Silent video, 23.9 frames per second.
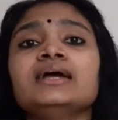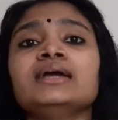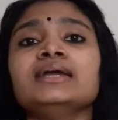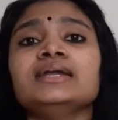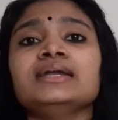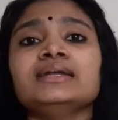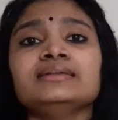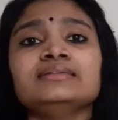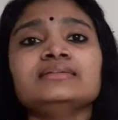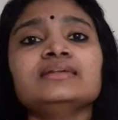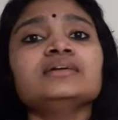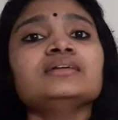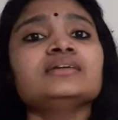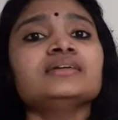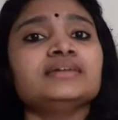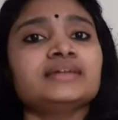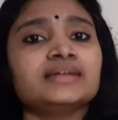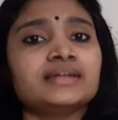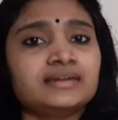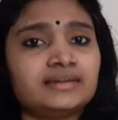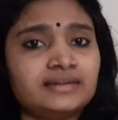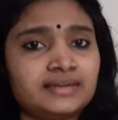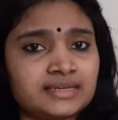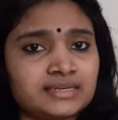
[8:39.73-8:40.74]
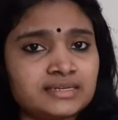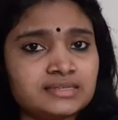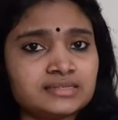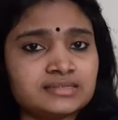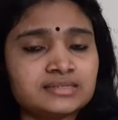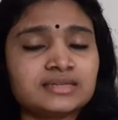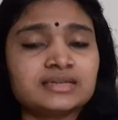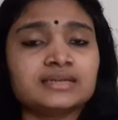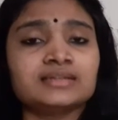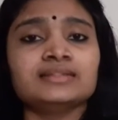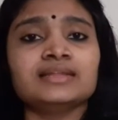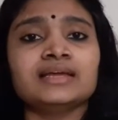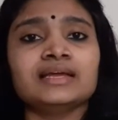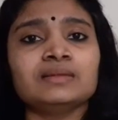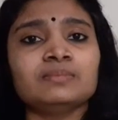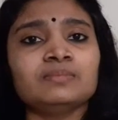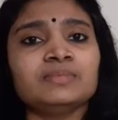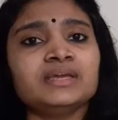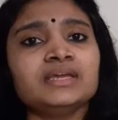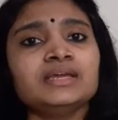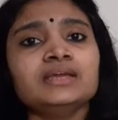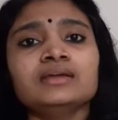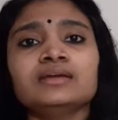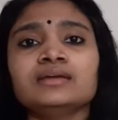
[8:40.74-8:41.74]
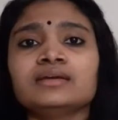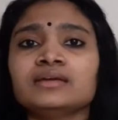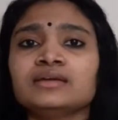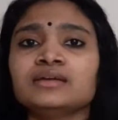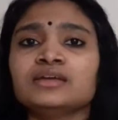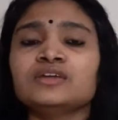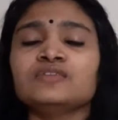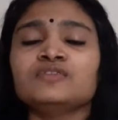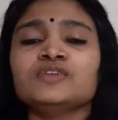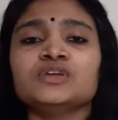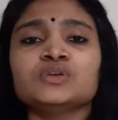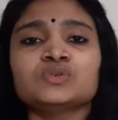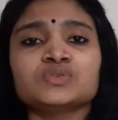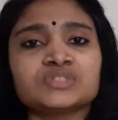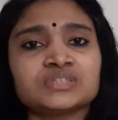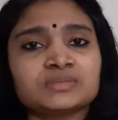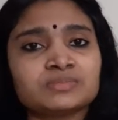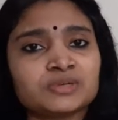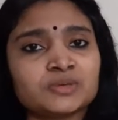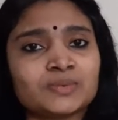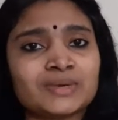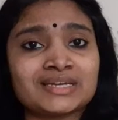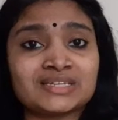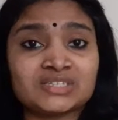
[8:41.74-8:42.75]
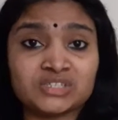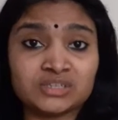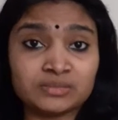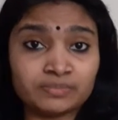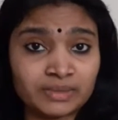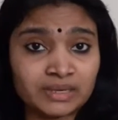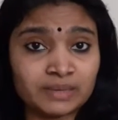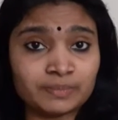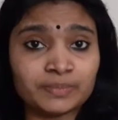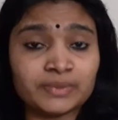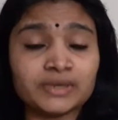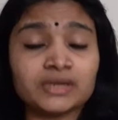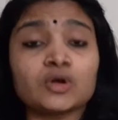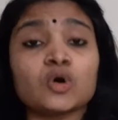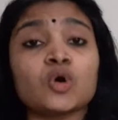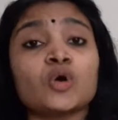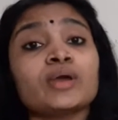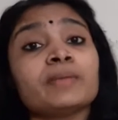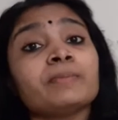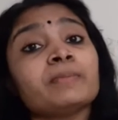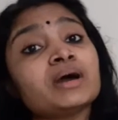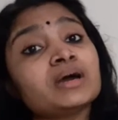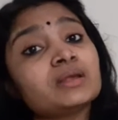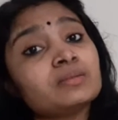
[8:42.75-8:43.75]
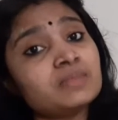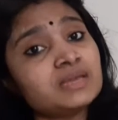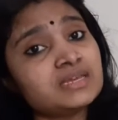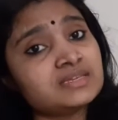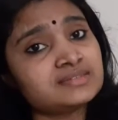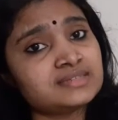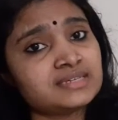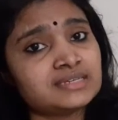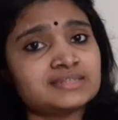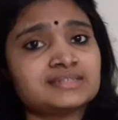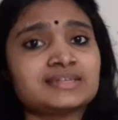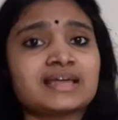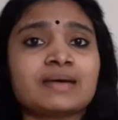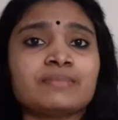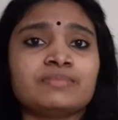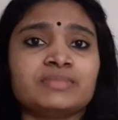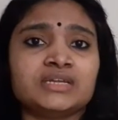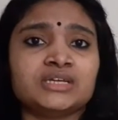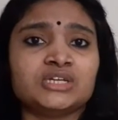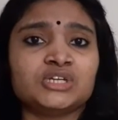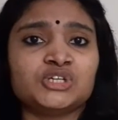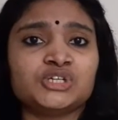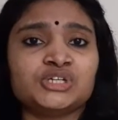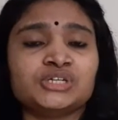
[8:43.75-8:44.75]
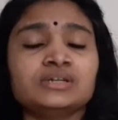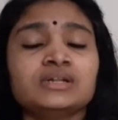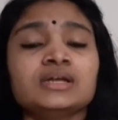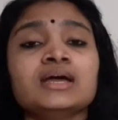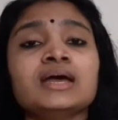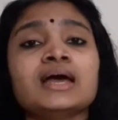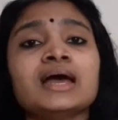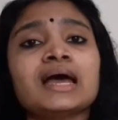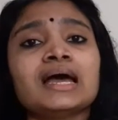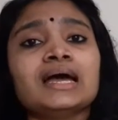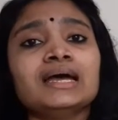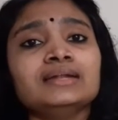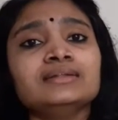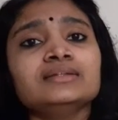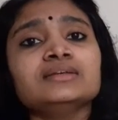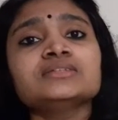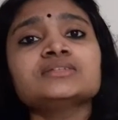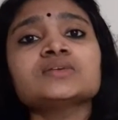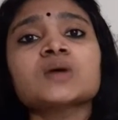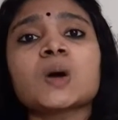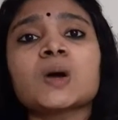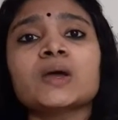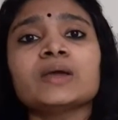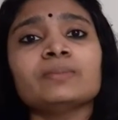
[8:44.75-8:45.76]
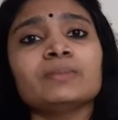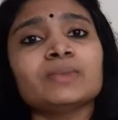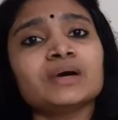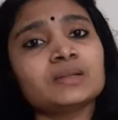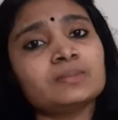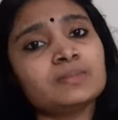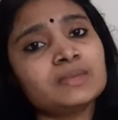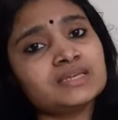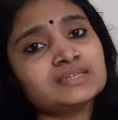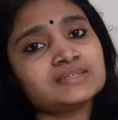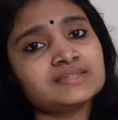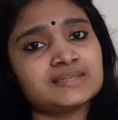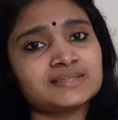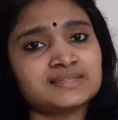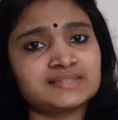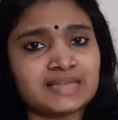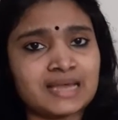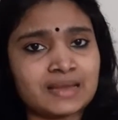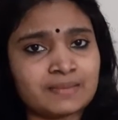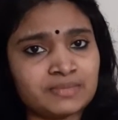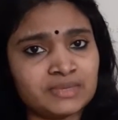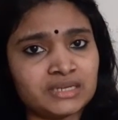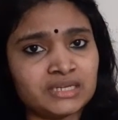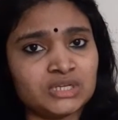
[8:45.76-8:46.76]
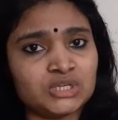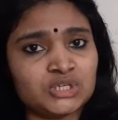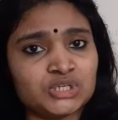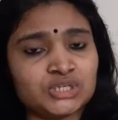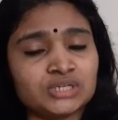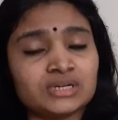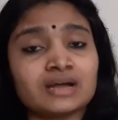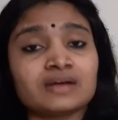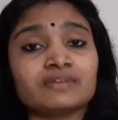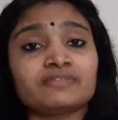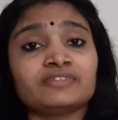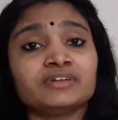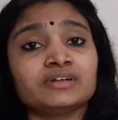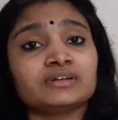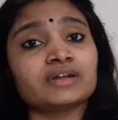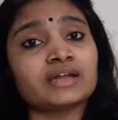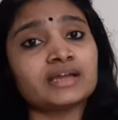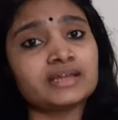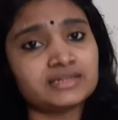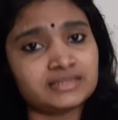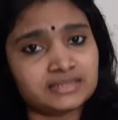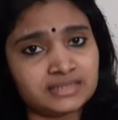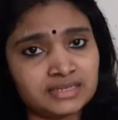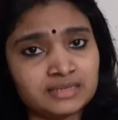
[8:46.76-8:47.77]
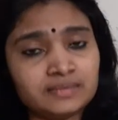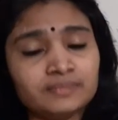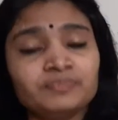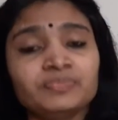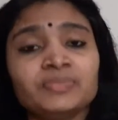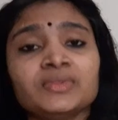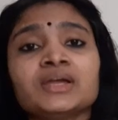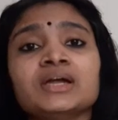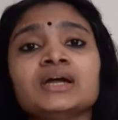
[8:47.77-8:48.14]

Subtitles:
in the written test they'll be giving you some question paper, OMR based examination, and this OMR based examination, after writing,